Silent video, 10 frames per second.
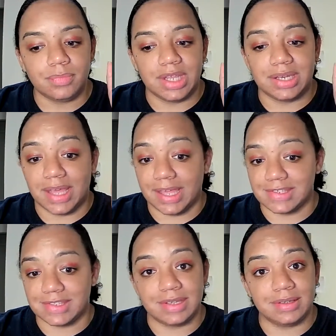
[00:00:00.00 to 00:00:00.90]

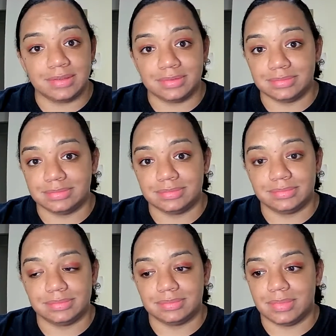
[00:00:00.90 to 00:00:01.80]
nasty,
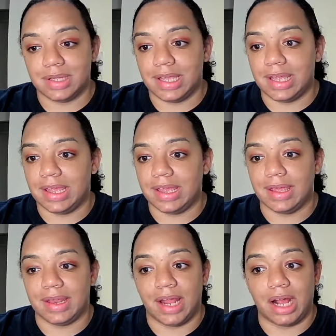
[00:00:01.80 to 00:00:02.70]

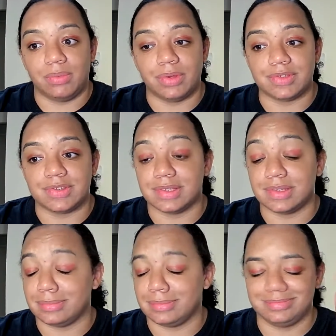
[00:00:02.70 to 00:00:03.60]
and I was
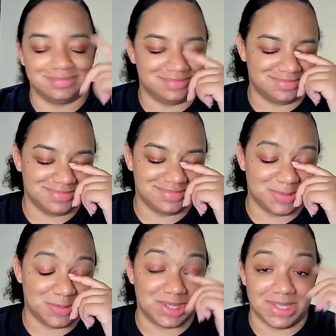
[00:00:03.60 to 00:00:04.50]

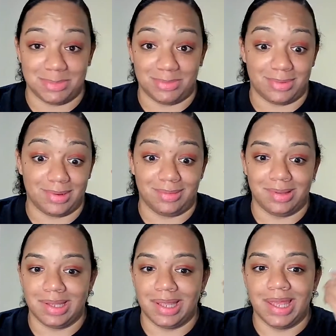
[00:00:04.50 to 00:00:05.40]
just going to keep it real.
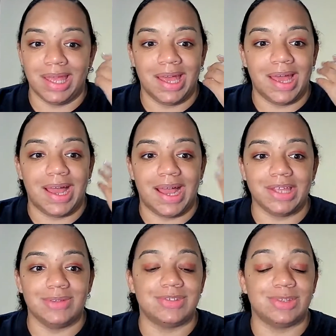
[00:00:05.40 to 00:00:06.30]
I
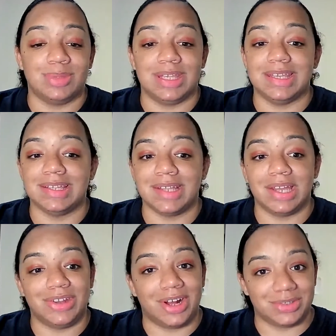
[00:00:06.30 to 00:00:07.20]
used to be in
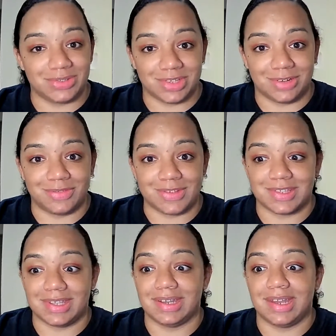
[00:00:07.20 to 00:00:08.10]
that doctor's office
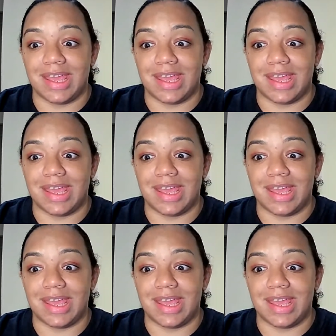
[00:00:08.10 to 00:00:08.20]
getting